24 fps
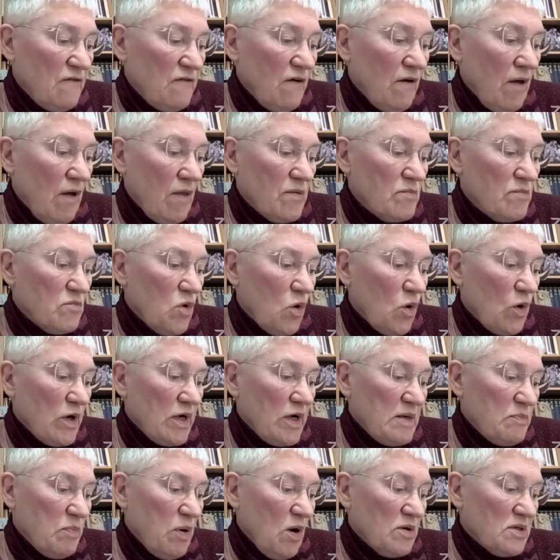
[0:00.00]
father
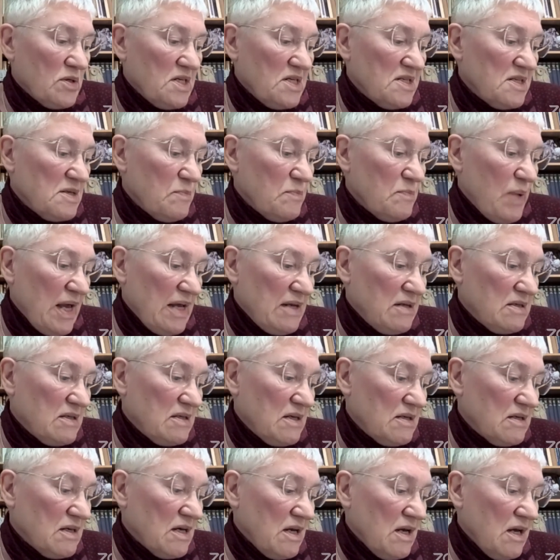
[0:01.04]
Maury
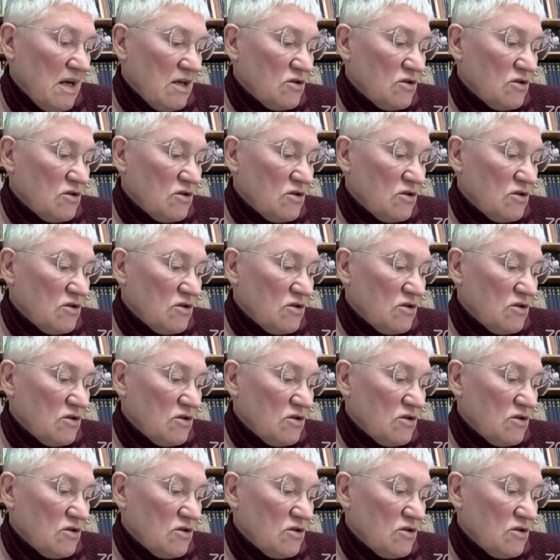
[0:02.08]
participated,